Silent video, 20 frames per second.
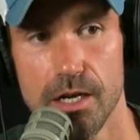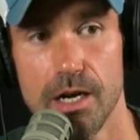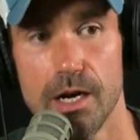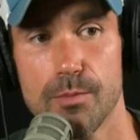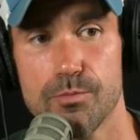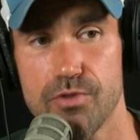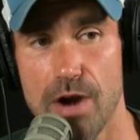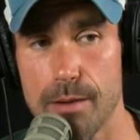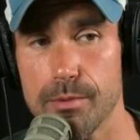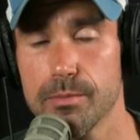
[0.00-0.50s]

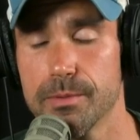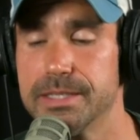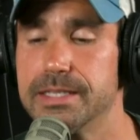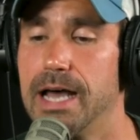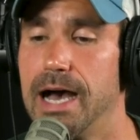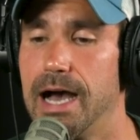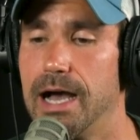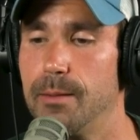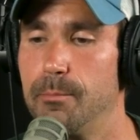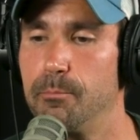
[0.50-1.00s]
Probably
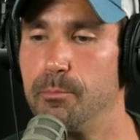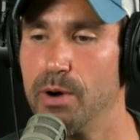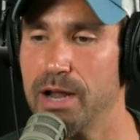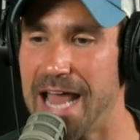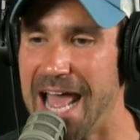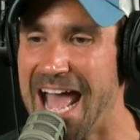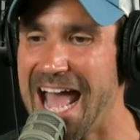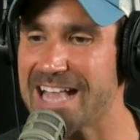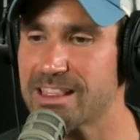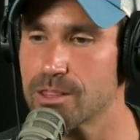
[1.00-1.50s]
not. Yeah.
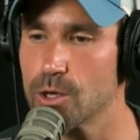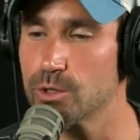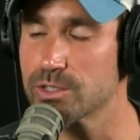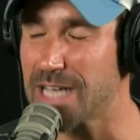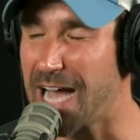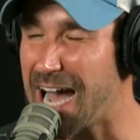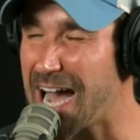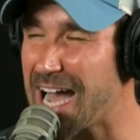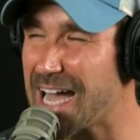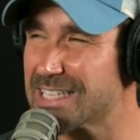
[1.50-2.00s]
But at those
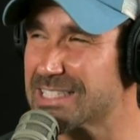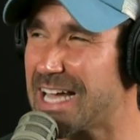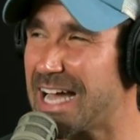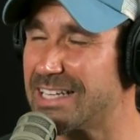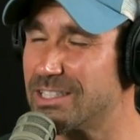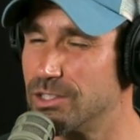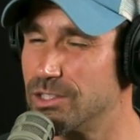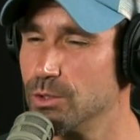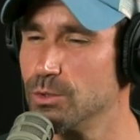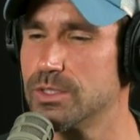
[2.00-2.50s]
odds,
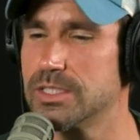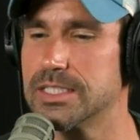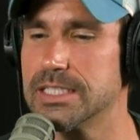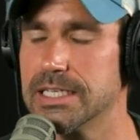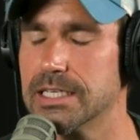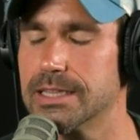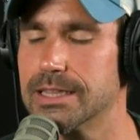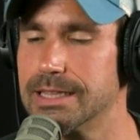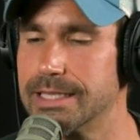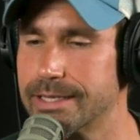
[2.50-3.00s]
I do
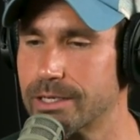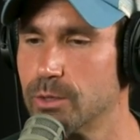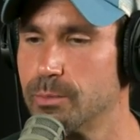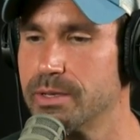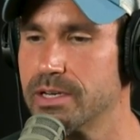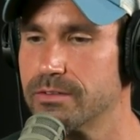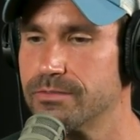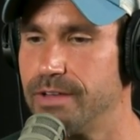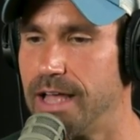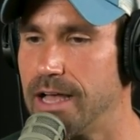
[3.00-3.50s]
see a little
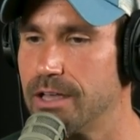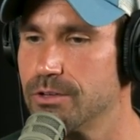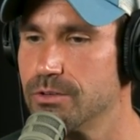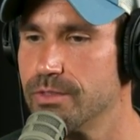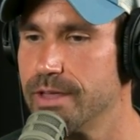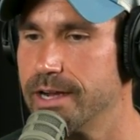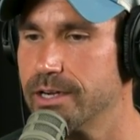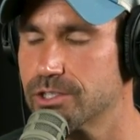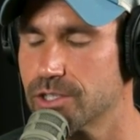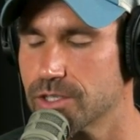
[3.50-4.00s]
bit of value
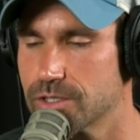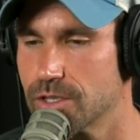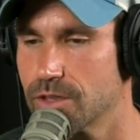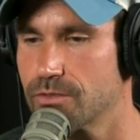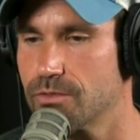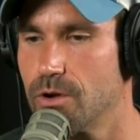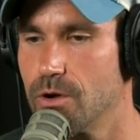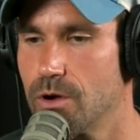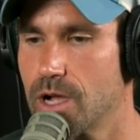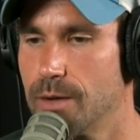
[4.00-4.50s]
there just to
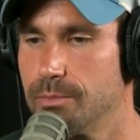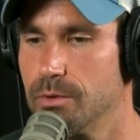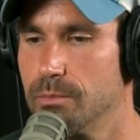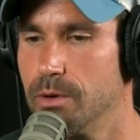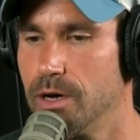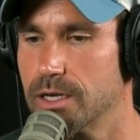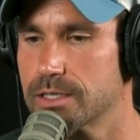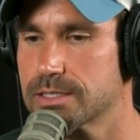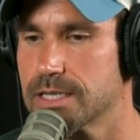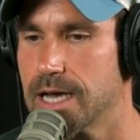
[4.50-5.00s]
throw a couple
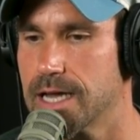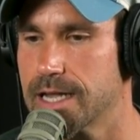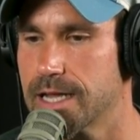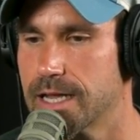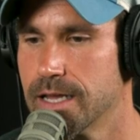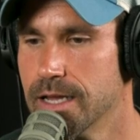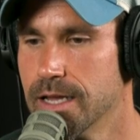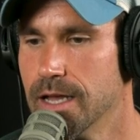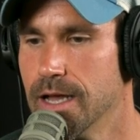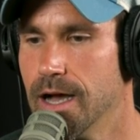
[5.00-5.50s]
bucks on
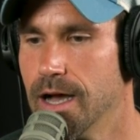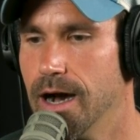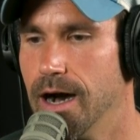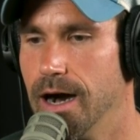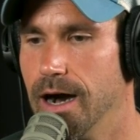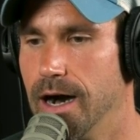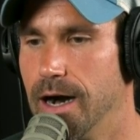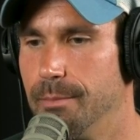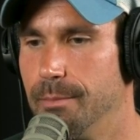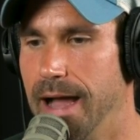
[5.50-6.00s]
it.
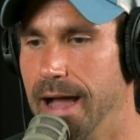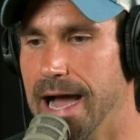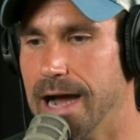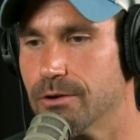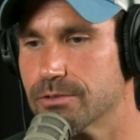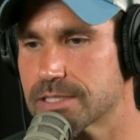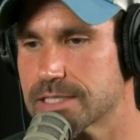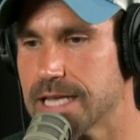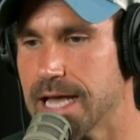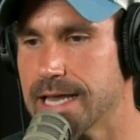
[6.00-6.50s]
Yeah. Um,
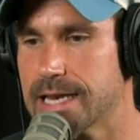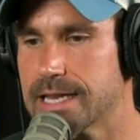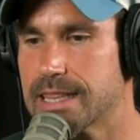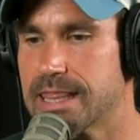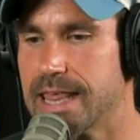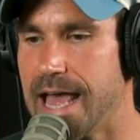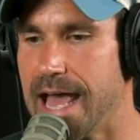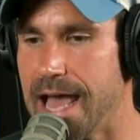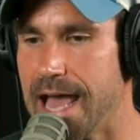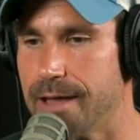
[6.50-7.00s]
outside
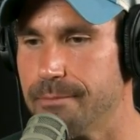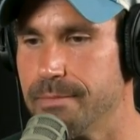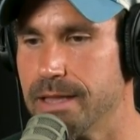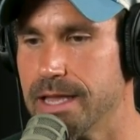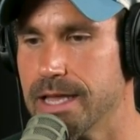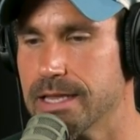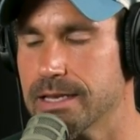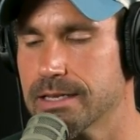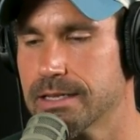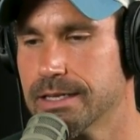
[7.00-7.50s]
of that,
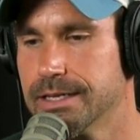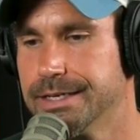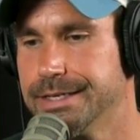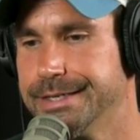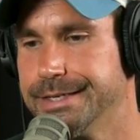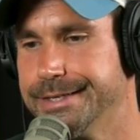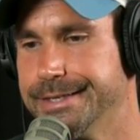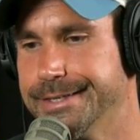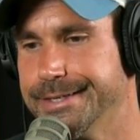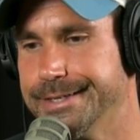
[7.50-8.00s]
man,
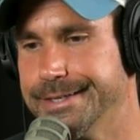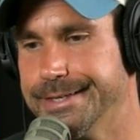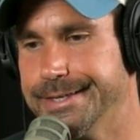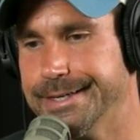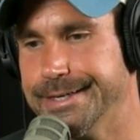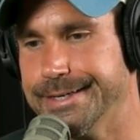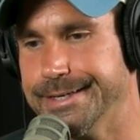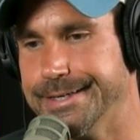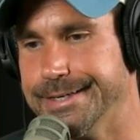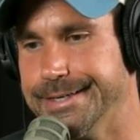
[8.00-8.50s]

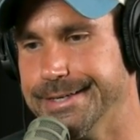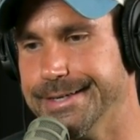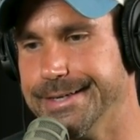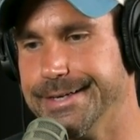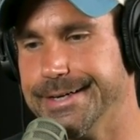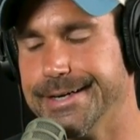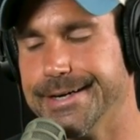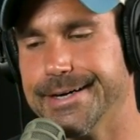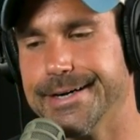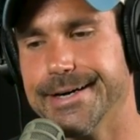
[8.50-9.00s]

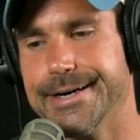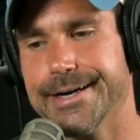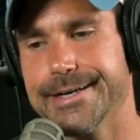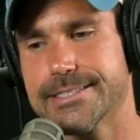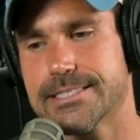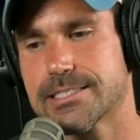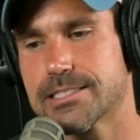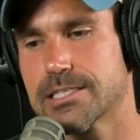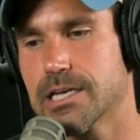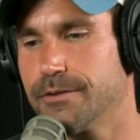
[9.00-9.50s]
Ah,
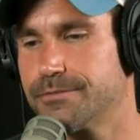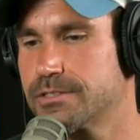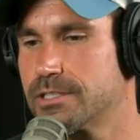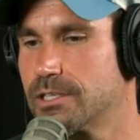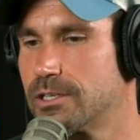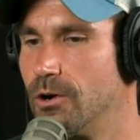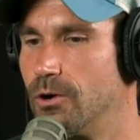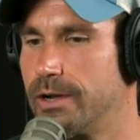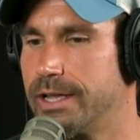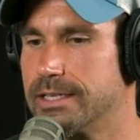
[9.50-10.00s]
it's tough
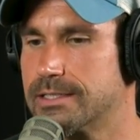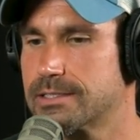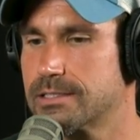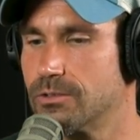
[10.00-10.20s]
to go against the